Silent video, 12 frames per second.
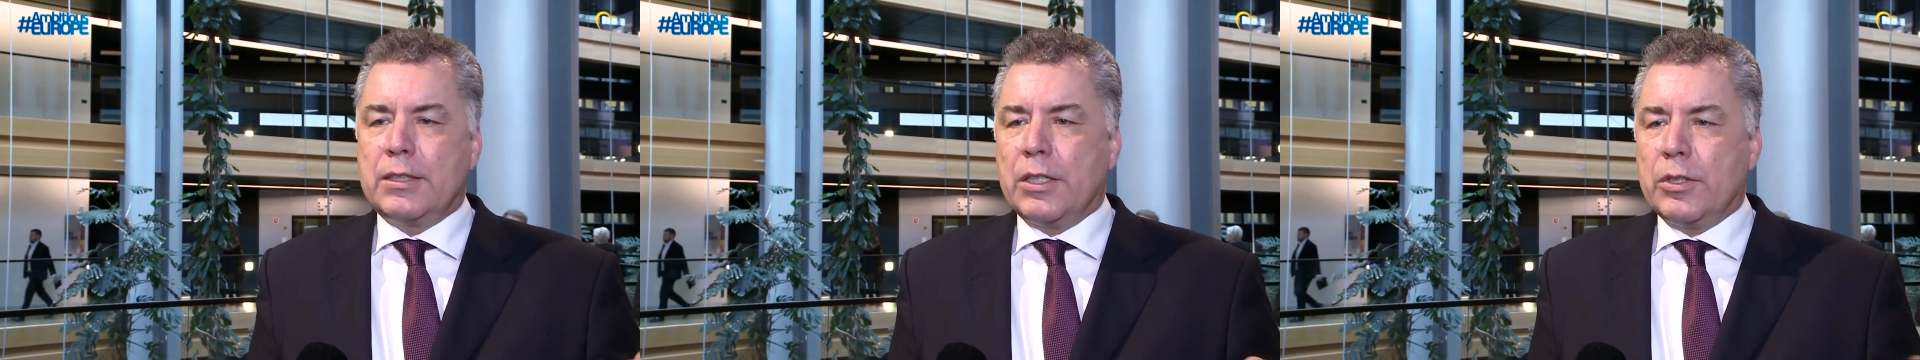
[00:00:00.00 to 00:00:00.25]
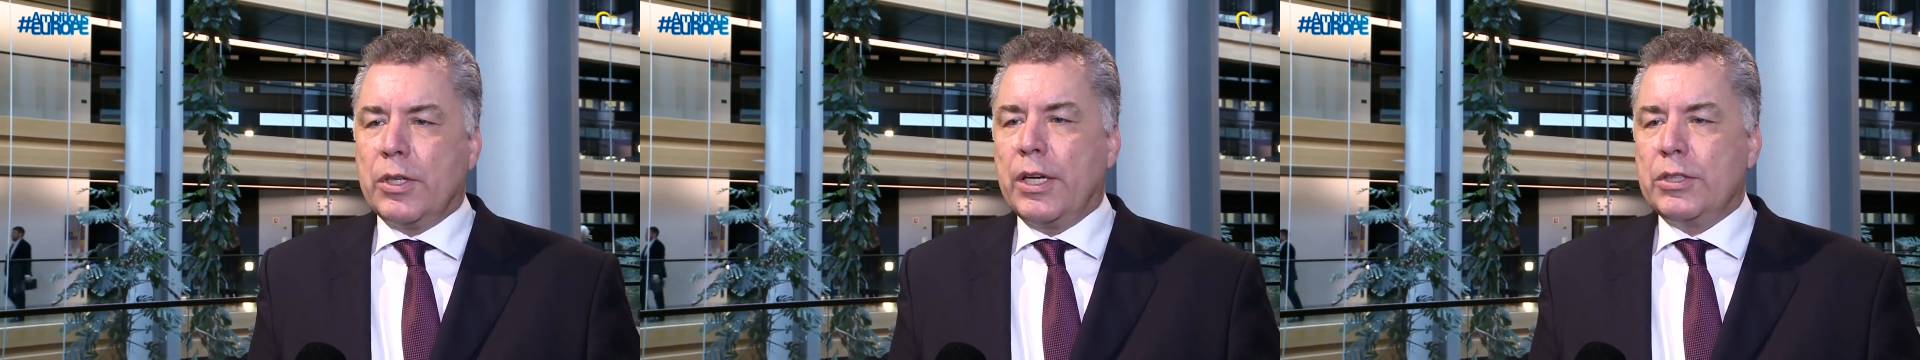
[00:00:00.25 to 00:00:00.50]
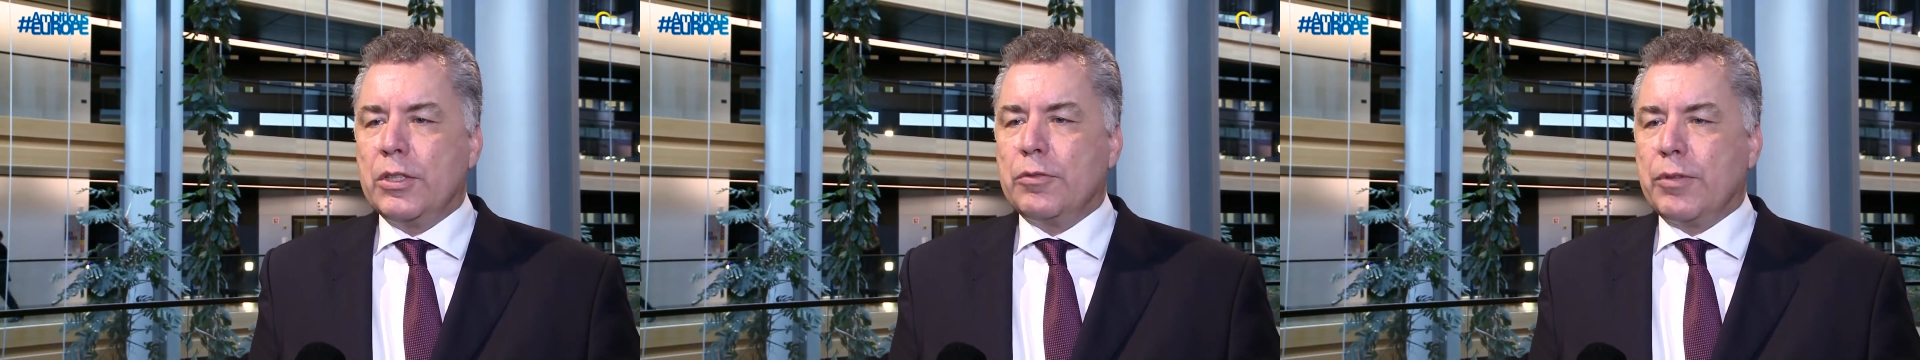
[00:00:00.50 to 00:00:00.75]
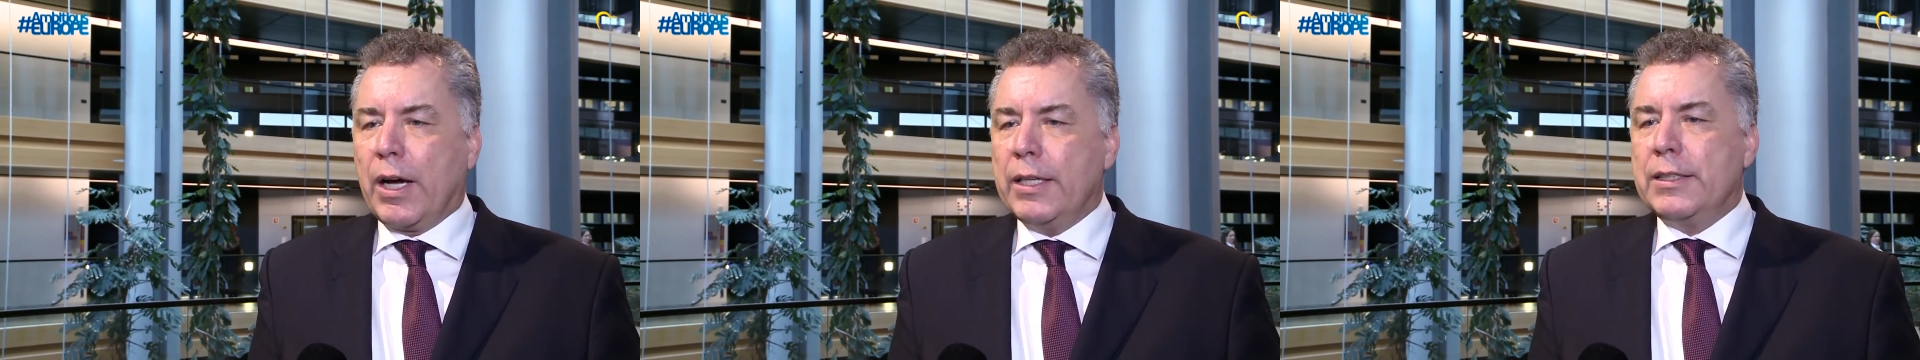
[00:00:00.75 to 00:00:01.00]
generation
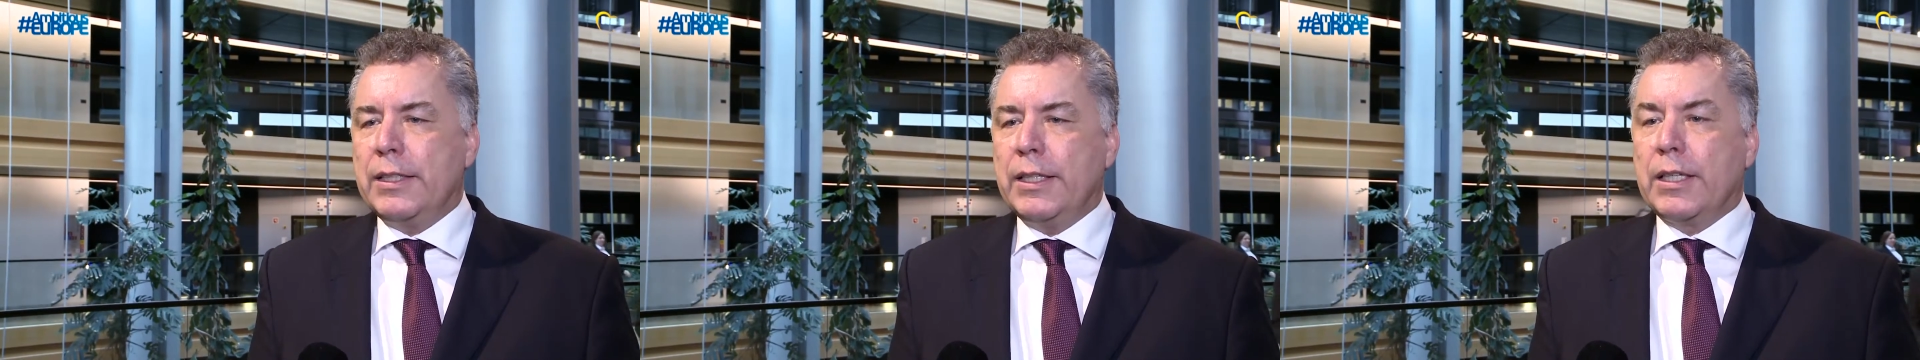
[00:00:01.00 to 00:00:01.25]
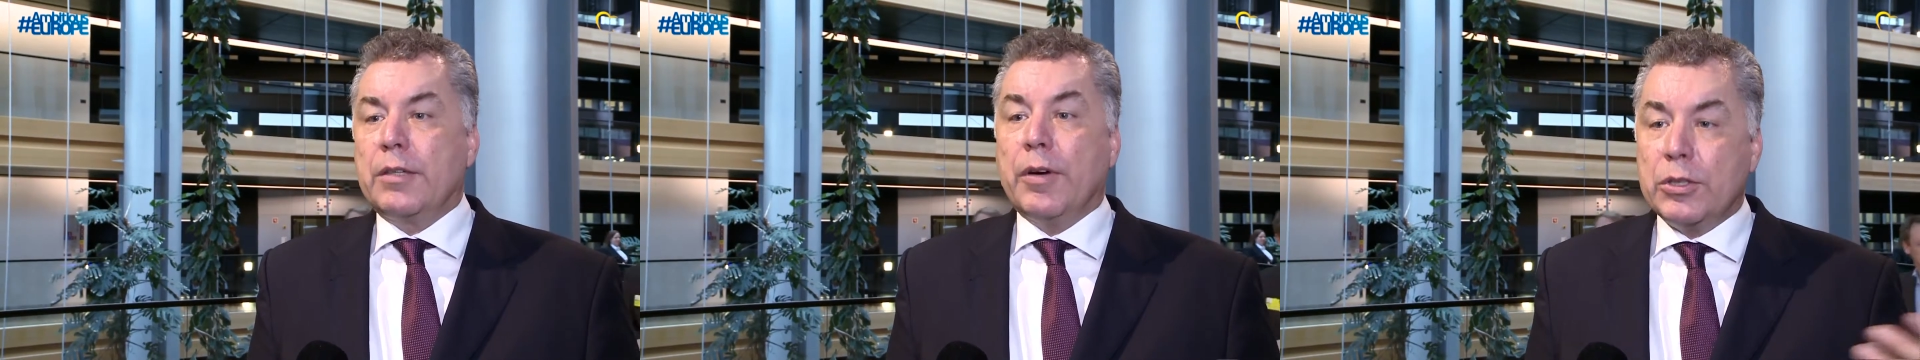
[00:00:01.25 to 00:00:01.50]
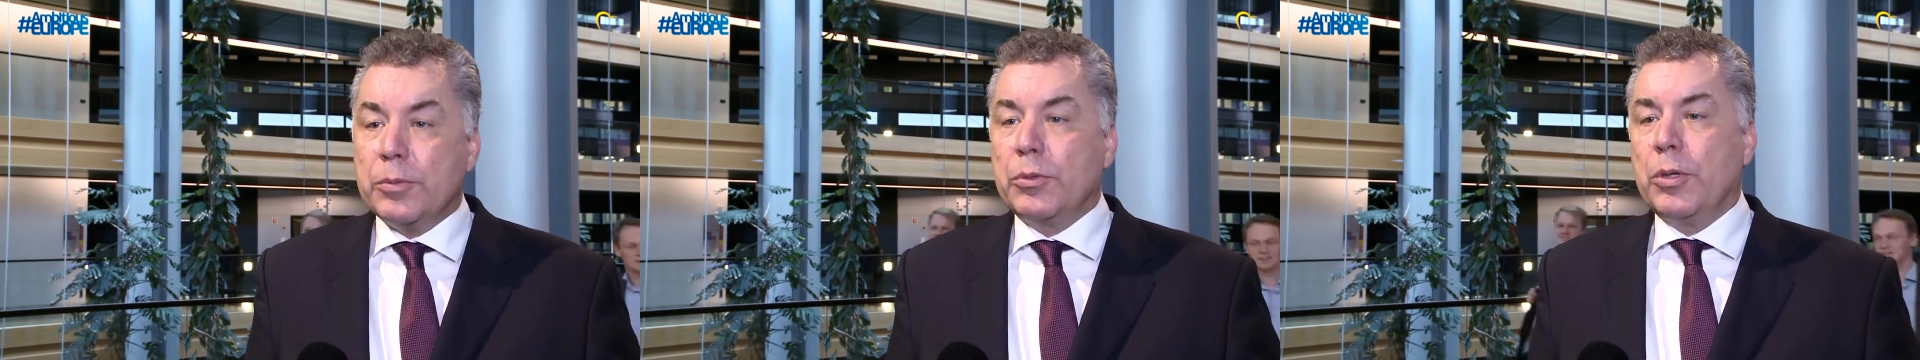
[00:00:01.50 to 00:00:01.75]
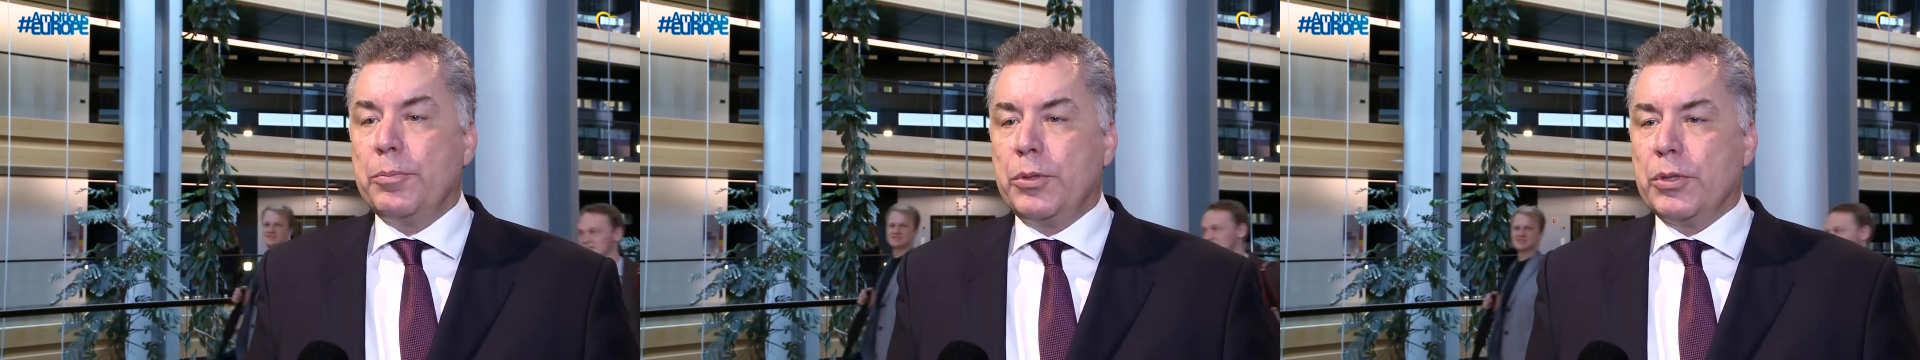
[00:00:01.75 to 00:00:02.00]
of IT, quantum
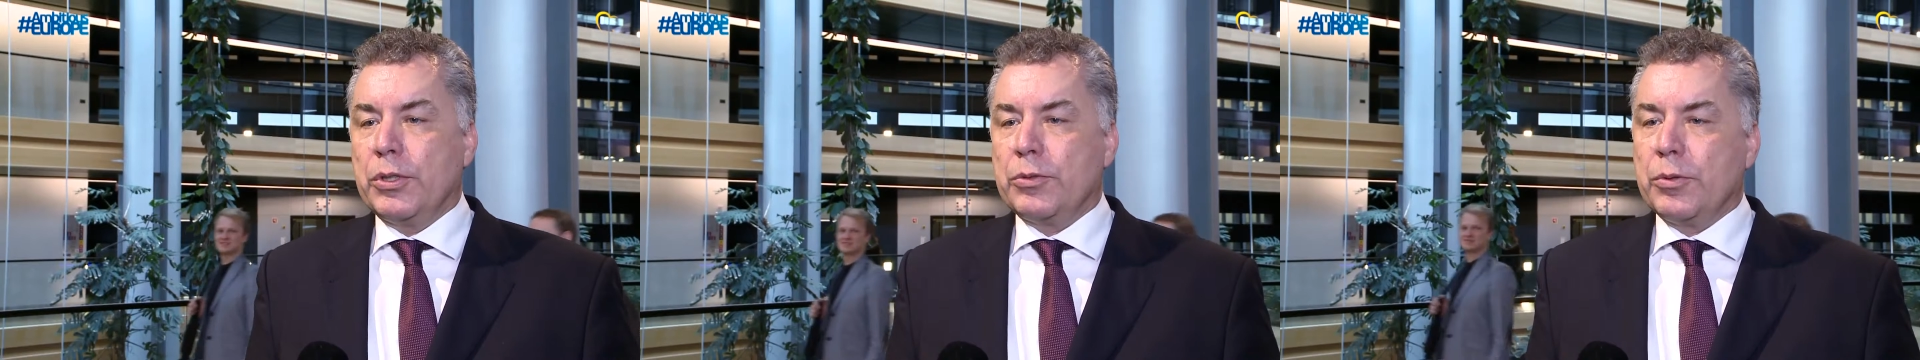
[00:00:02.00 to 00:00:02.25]
computers.